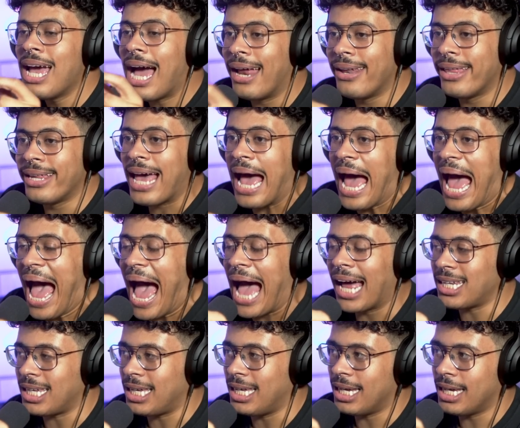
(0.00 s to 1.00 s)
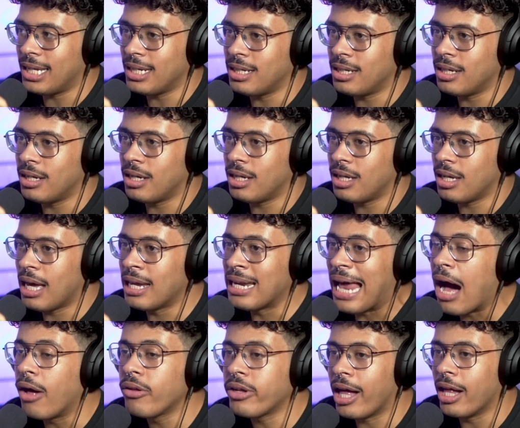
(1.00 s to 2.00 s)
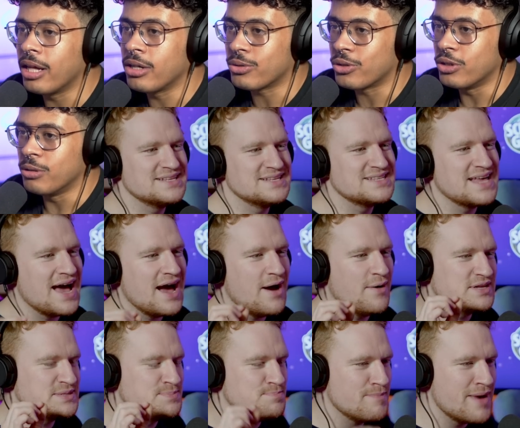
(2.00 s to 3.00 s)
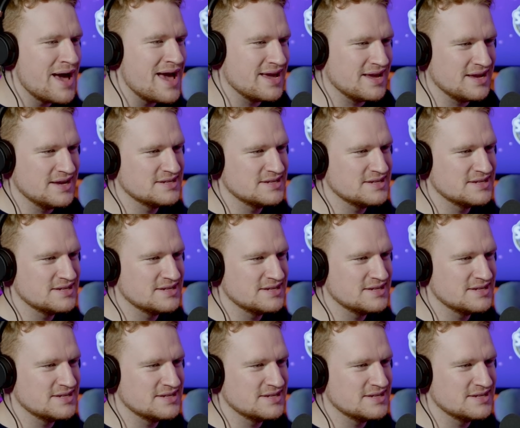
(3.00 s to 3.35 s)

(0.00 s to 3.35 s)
and then adding in an alcohol But is that how it's made?